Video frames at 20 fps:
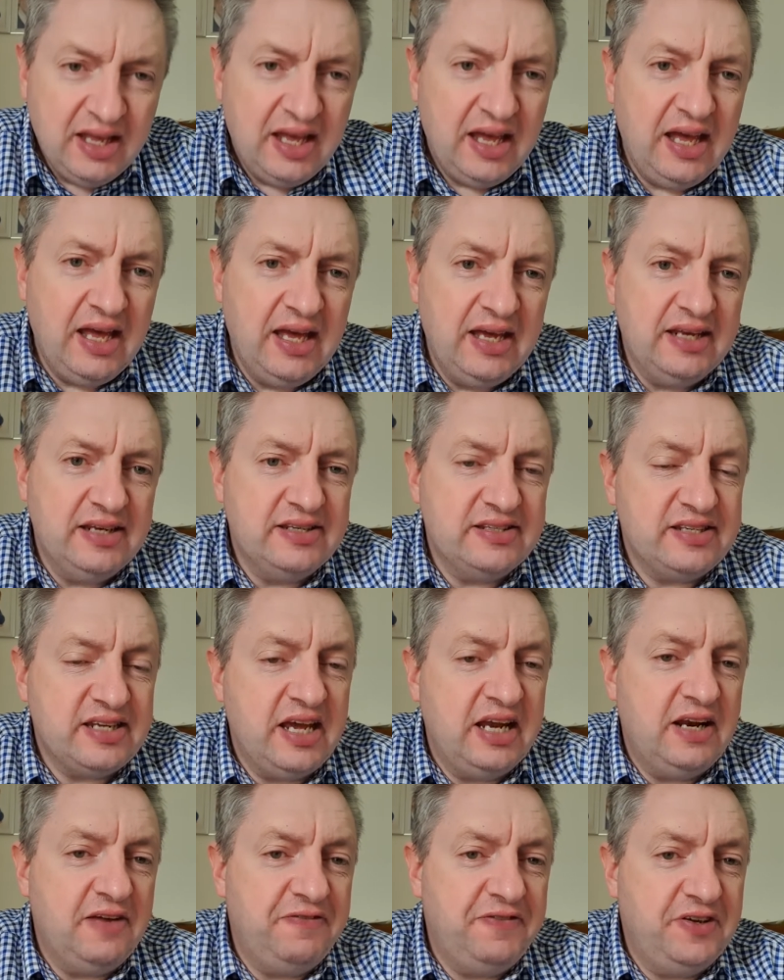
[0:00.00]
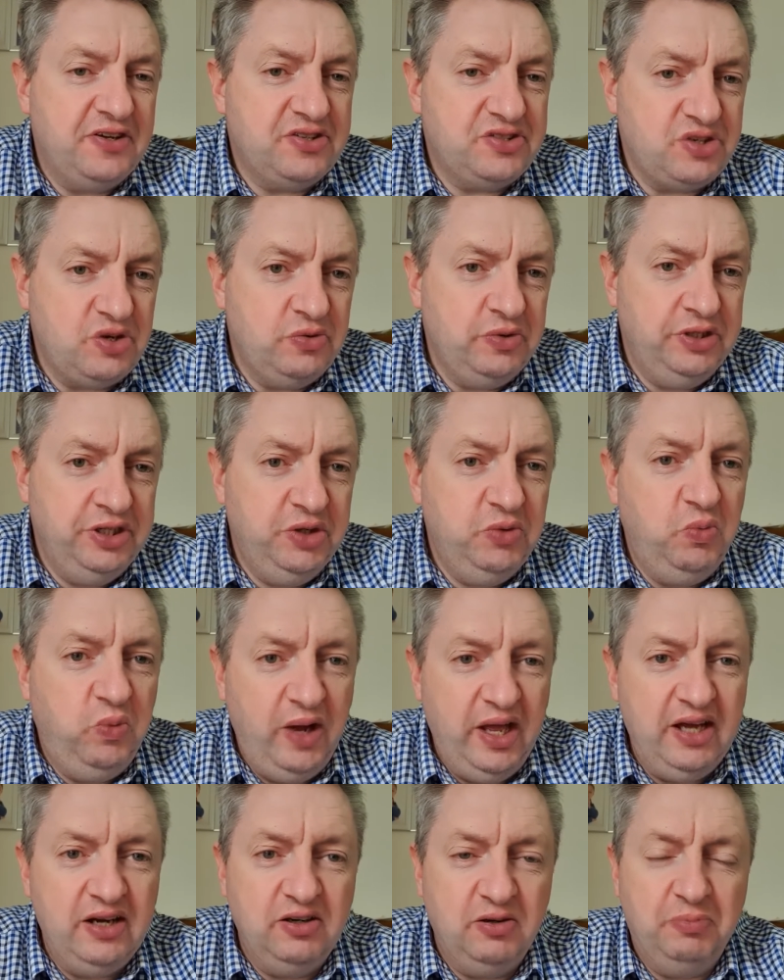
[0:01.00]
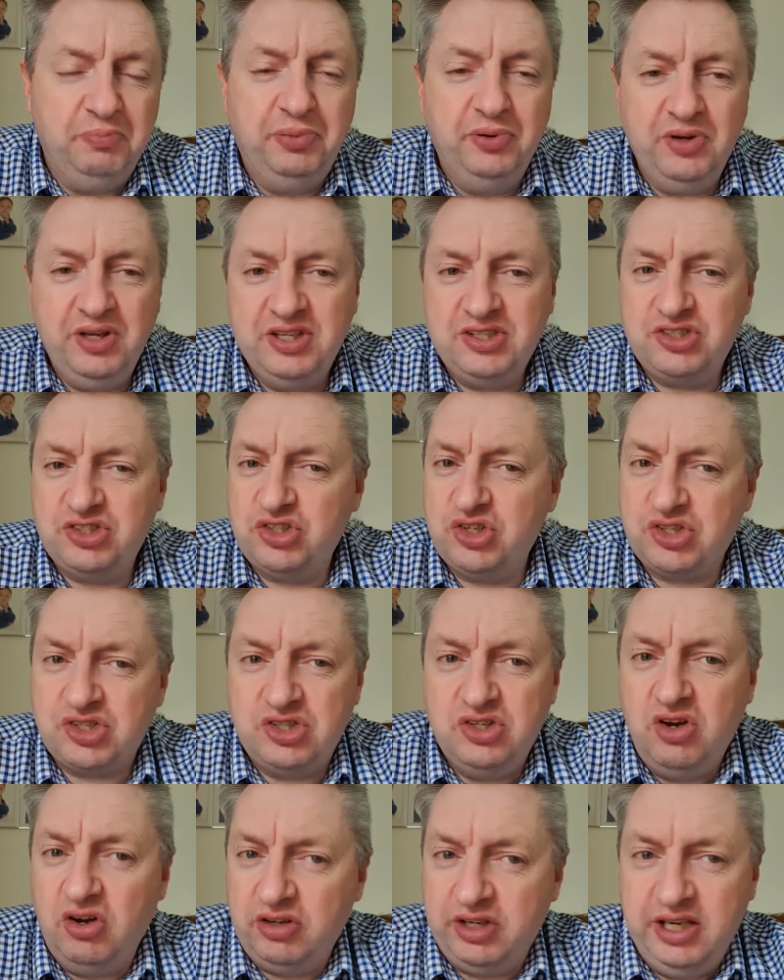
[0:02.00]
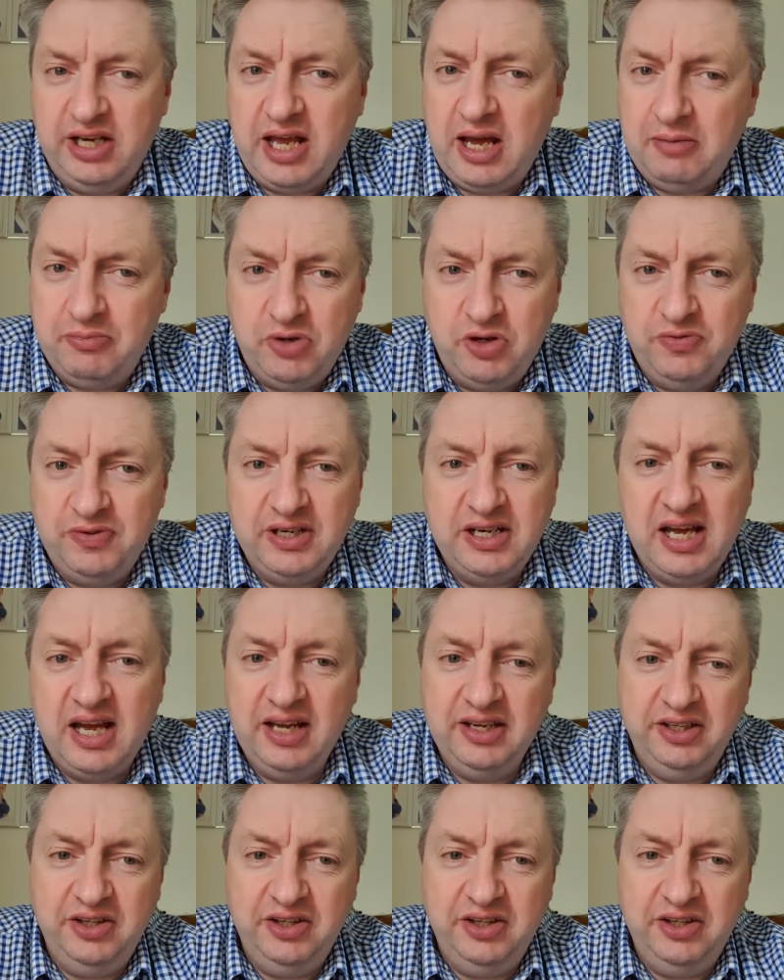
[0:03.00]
And I feel so, and you will, but it's just not going to happen overnight.